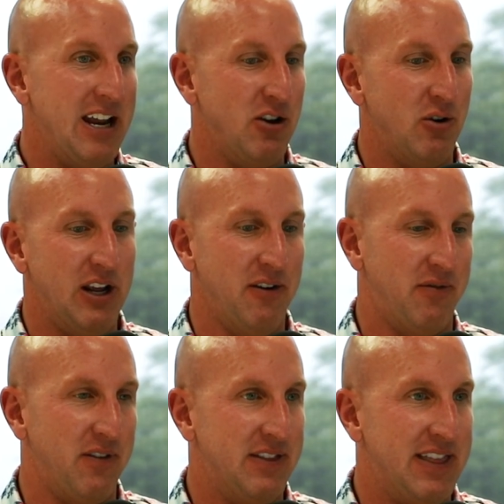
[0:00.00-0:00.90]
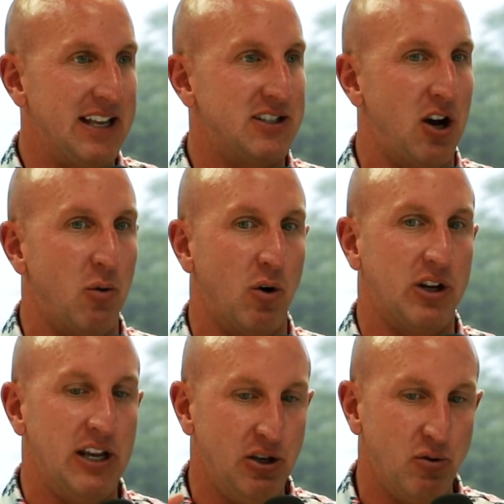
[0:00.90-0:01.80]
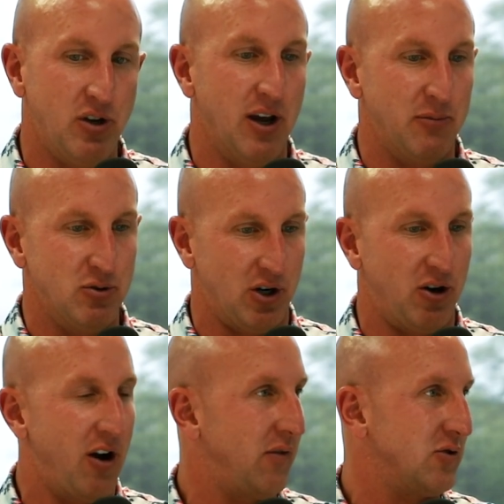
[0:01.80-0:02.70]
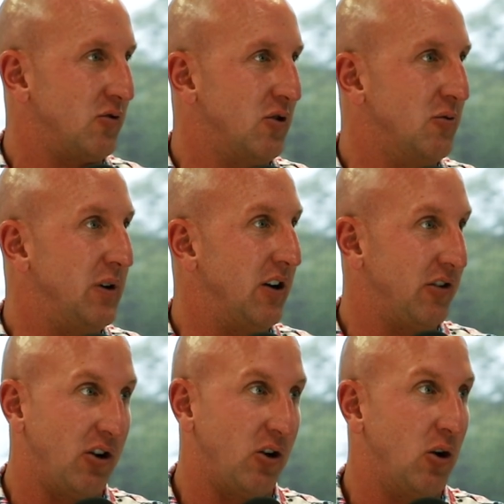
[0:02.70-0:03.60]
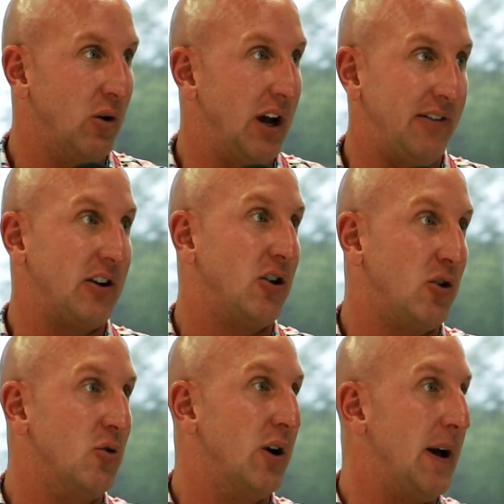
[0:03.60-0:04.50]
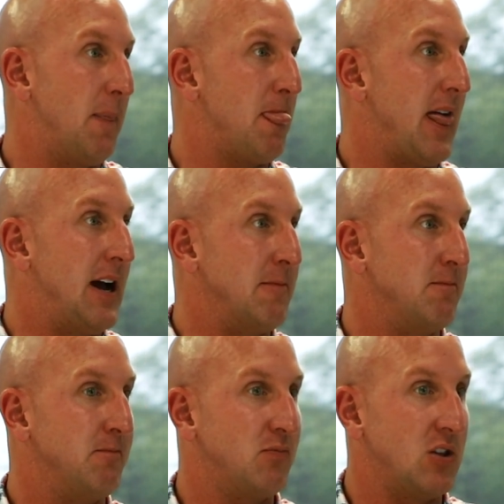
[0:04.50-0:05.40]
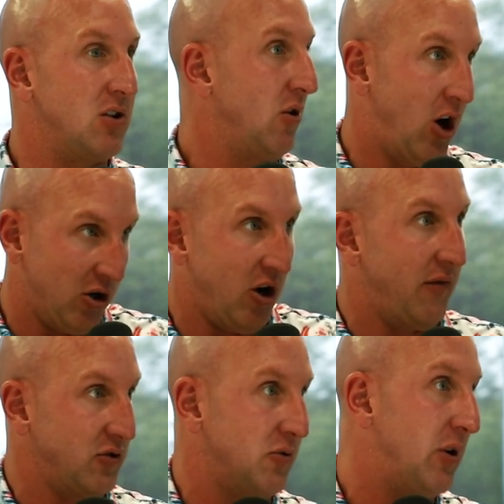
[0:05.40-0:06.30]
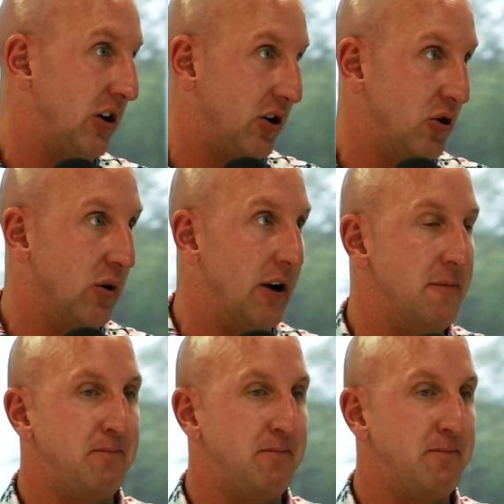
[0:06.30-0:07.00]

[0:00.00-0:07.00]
hey, dude, if that's not working, you can come use our conference room here at the Kakua, our conference room here at Kakua.